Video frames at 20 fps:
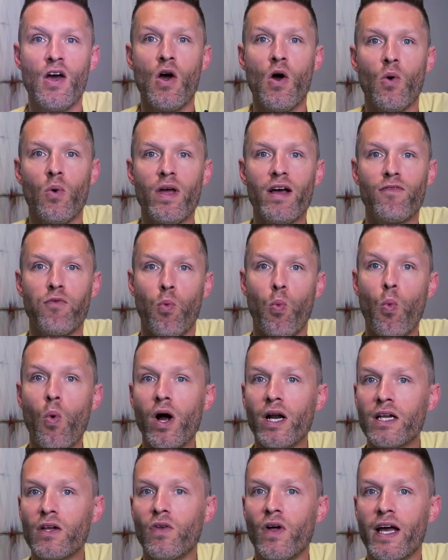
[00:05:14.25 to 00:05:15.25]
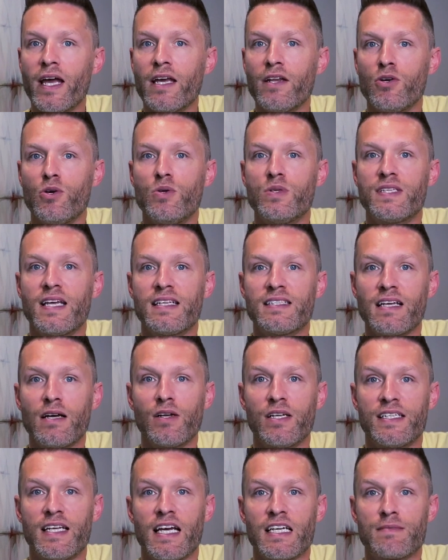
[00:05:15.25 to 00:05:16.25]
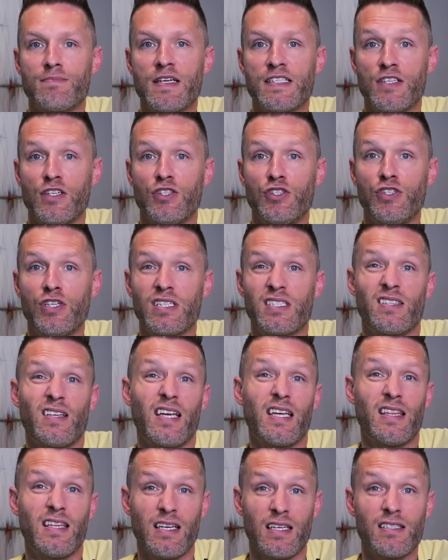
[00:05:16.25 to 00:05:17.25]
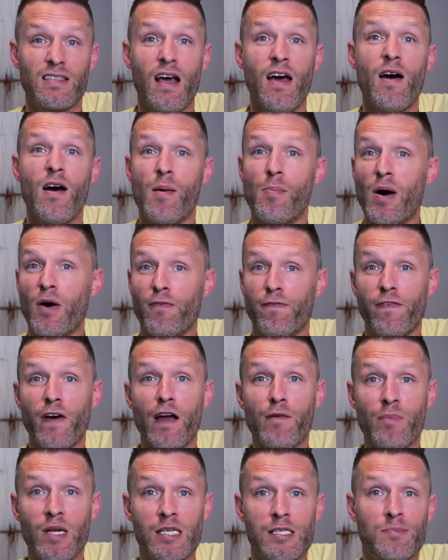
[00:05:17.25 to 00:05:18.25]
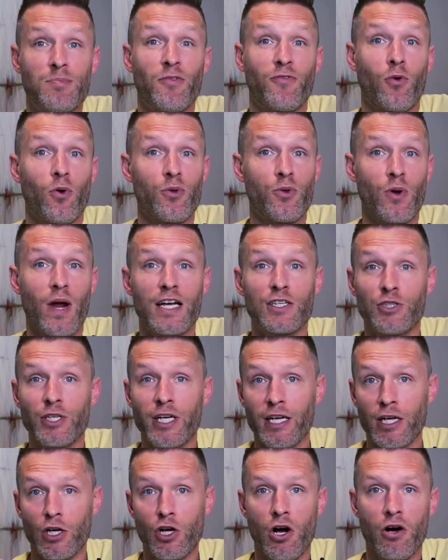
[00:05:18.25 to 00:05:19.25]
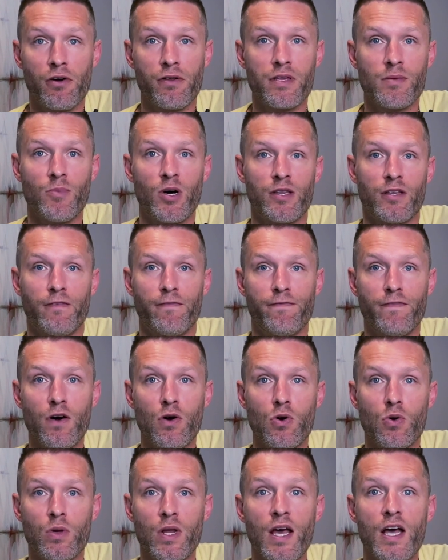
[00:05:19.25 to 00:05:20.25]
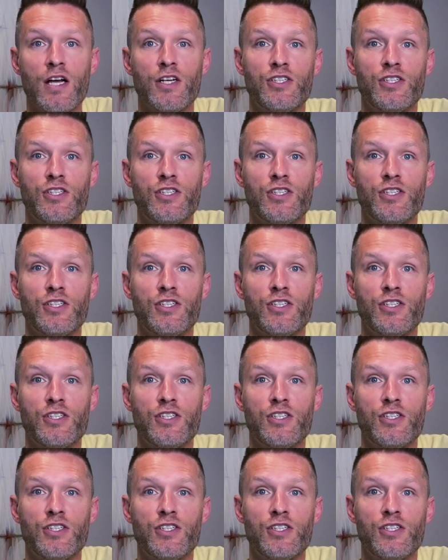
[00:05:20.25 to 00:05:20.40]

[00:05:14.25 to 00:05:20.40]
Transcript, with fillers: We have one client who sends out a text message just like this about five minutes before they're actually going to call them on the phone,